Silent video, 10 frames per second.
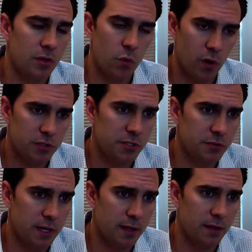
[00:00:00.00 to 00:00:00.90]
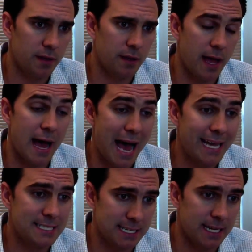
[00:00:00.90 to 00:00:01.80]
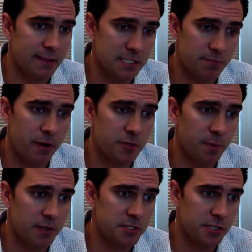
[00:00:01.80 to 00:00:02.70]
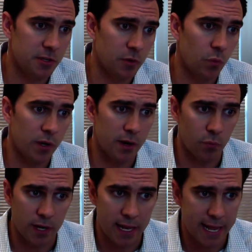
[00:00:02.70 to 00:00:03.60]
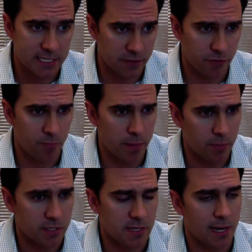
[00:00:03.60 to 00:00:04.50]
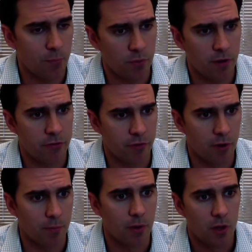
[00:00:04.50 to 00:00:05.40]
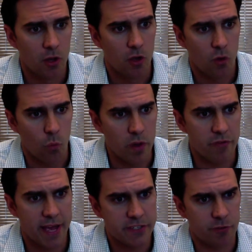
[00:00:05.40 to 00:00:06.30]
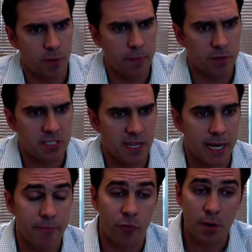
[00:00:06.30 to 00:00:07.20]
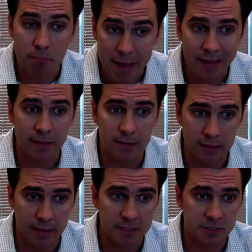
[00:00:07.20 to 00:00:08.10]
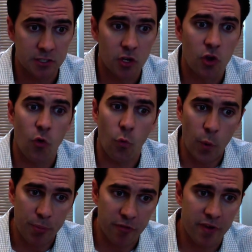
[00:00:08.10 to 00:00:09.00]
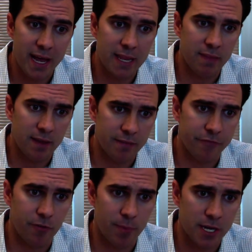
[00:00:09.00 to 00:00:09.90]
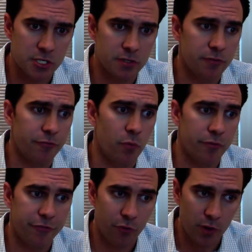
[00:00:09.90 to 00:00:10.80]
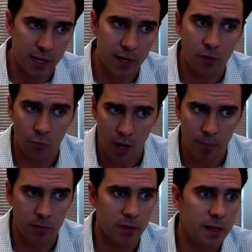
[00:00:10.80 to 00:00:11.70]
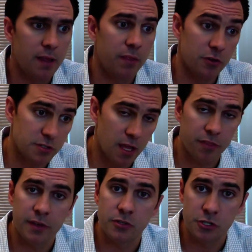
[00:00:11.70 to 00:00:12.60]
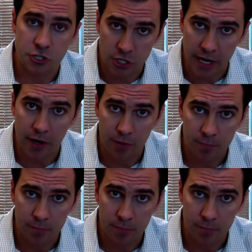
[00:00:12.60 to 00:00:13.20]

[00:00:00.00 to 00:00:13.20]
You also, I say, this is my response to you, we're not asking for people to sign up with our firm. We've asked for people to sign up for a mailing list. We're providing the information for free, Robert. There's nothing to share,